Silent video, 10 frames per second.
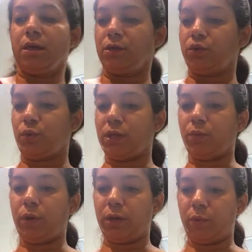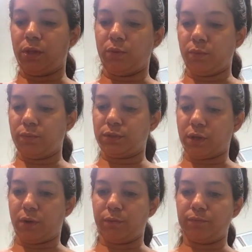during the week we do.
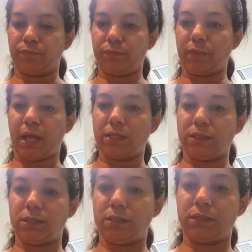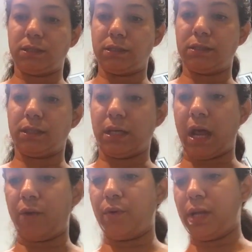So that's, and
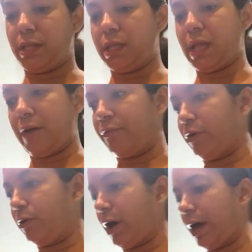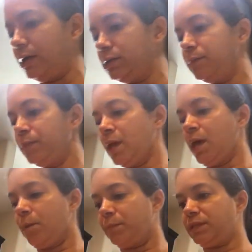I already did that for you guys.
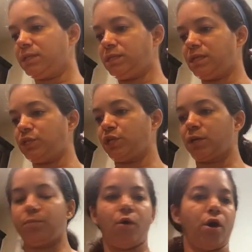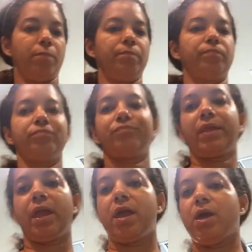But this is the chicken parm
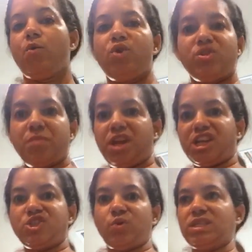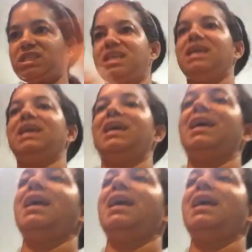with Dominican twist. A